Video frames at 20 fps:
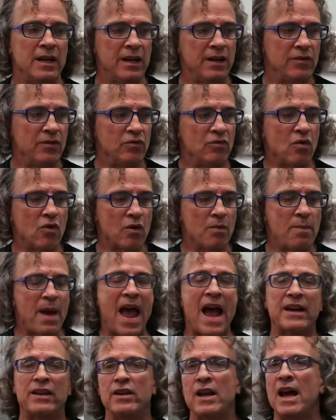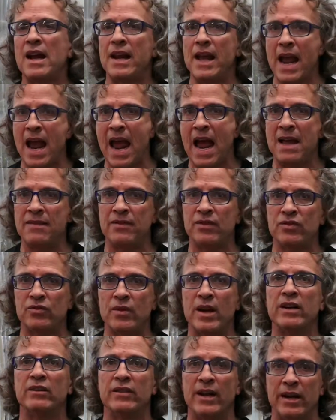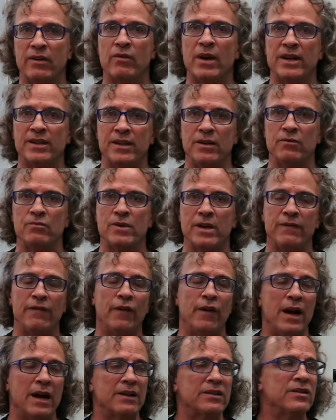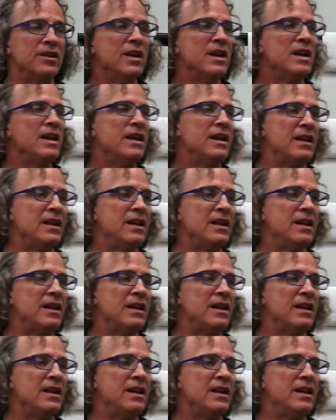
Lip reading: In the lower back, you got to add the straight leg raising reflex.